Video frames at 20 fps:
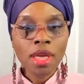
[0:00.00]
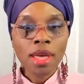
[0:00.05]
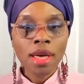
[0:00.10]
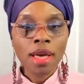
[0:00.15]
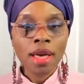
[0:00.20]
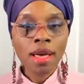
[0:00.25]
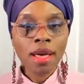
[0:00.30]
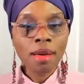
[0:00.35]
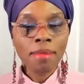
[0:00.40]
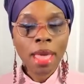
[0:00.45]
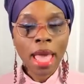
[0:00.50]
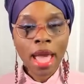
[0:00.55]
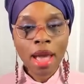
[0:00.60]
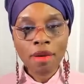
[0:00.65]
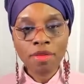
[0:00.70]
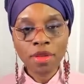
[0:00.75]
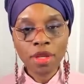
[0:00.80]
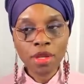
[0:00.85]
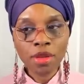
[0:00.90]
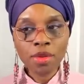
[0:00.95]

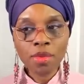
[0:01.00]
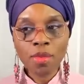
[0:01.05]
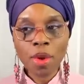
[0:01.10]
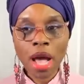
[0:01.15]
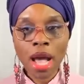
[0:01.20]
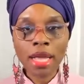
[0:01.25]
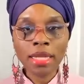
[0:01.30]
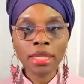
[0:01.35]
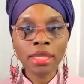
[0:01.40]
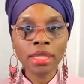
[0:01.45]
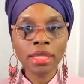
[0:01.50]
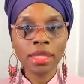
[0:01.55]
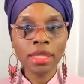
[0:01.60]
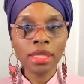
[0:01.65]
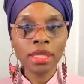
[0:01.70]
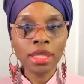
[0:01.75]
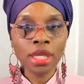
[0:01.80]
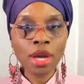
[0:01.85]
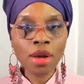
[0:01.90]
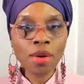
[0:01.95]
after you watch the
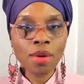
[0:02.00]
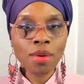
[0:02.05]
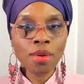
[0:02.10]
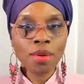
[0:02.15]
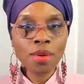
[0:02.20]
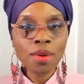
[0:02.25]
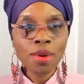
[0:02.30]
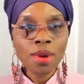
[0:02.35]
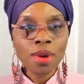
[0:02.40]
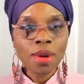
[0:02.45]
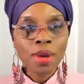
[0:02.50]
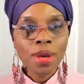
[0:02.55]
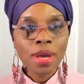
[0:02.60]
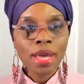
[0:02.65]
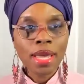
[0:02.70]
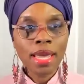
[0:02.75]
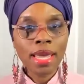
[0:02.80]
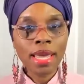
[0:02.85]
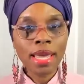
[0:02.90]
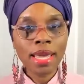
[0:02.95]
show.
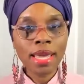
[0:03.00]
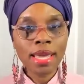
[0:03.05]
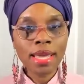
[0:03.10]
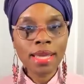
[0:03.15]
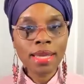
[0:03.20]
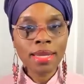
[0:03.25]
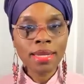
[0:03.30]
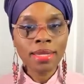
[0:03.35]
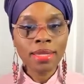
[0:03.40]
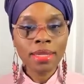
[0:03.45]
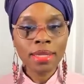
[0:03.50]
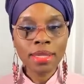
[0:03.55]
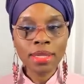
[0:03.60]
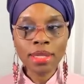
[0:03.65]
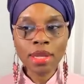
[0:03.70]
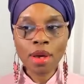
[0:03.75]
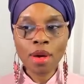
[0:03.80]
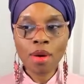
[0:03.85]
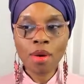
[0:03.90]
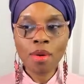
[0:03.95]
And
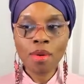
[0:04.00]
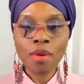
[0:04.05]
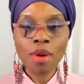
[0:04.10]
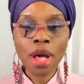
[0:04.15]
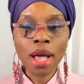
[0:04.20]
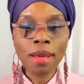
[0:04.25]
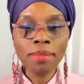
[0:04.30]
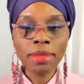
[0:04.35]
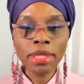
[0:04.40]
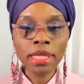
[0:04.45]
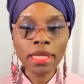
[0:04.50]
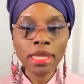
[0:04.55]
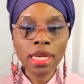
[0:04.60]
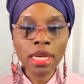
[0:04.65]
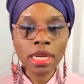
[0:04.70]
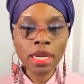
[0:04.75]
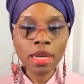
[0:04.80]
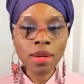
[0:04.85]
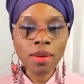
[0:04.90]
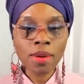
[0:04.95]
so I'm just
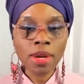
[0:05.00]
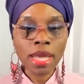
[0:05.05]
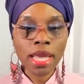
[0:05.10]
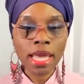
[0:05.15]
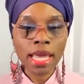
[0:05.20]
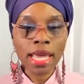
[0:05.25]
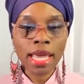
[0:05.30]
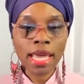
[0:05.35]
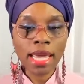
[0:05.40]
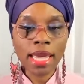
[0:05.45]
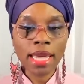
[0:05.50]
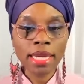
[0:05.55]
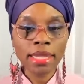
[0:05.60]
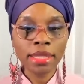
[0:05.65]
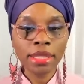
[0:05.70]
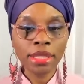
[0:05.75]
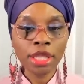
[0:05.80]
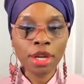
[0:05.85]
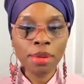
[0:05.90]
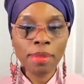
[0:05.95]
going to go ahead and
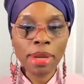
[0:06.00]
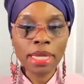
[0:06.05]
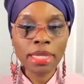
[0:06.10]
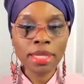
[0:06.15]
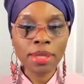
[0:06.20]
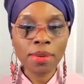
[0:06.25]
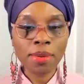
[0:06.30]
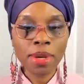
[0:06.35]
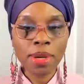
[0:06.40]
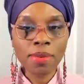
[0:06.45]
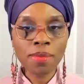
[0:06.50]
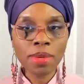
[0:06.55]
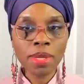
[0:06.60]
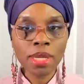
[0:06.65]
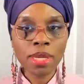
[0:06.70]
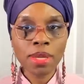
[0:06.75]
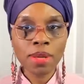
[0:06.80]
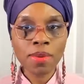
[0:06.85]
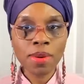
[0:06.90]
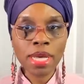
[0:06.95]
share my screen
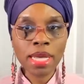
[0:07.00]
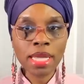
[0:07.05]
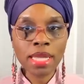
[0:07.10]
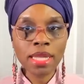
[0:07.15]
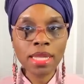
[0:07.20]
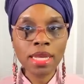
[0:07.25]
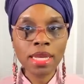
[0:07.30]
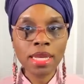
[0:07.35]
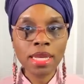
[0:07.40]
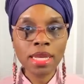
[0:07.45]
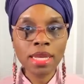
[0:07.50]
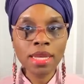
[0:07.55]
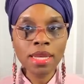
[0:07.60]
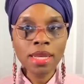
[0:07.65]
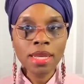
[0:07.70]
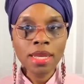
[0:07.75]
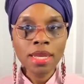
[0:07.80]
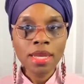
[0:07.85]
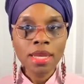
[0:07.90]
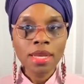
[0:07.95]
really quickly
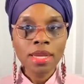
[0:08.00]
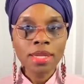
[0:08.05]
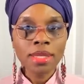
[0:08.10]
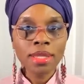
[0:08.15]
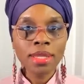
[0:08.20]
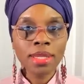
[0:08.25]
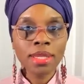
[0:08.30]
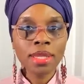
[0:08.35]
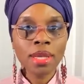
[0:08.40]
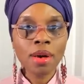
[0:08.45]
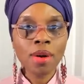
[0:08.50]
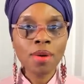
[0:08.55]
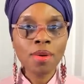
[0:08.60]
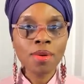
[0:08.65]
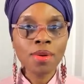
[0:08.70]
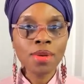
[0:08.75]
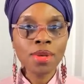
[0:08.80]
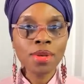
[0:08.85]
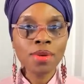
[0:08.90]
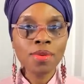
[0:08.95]

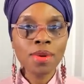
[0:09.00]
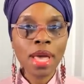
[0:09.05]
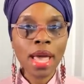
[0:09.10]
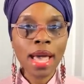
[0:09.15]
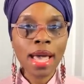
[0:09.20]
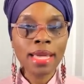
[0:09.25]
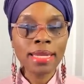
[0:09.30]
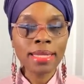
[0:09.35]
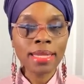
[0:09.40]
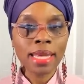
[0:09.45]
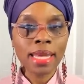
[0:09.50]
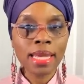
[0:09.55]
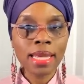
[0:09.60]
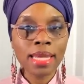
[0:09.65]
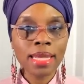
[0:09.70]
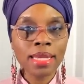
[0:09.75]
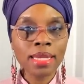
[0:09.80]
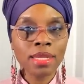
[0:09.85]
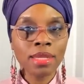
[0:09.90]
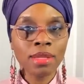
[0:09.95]
so you guys
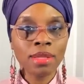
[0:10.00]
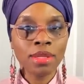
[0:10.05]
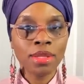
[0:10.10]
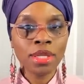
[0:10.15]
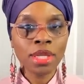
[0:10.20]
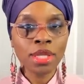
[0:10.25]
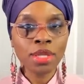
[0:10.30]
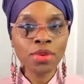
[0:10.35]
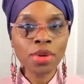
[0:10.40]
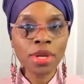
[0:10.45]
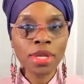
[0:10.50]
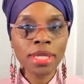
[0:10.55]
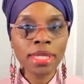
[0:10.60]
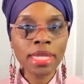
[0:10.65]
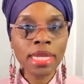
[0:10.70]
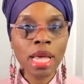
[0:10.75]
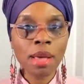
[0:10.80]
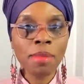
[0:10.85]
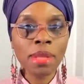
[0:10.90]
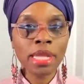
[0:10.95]
can just sort of
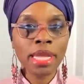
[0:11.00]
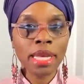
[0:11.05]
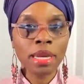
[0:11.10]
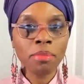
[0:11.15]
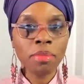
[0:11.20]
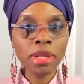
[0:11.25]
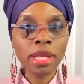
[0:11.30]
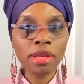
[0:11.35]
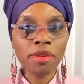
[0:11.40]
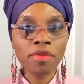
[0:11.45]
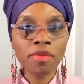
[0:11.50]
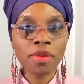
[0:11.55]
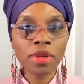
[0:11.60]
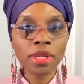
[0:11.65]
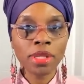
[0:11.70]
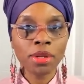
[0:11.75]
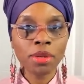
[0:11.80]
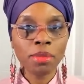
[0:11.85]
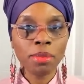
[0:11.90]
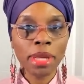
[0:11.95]
see. I'm going to let it play for a
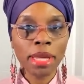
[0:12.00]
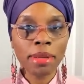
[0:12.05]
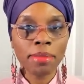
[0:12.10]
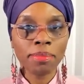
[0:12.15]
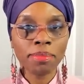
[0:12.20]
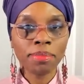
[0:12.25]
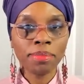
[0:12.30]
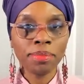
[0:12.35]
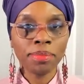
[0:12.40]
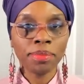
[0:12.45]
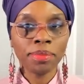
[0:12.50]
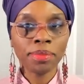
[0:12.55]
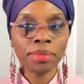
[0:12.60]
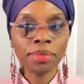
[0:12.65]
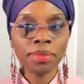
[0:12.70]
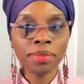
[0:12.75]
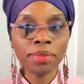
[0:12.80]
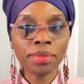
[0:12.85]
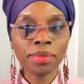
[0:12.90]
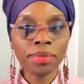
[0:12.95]
little bit.
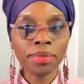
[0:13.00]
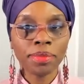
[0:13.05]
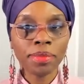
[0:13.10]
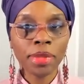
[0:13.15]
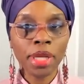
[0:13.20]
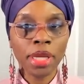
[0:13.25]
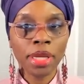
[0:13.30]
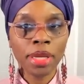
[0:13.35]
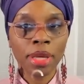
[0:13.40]
Here you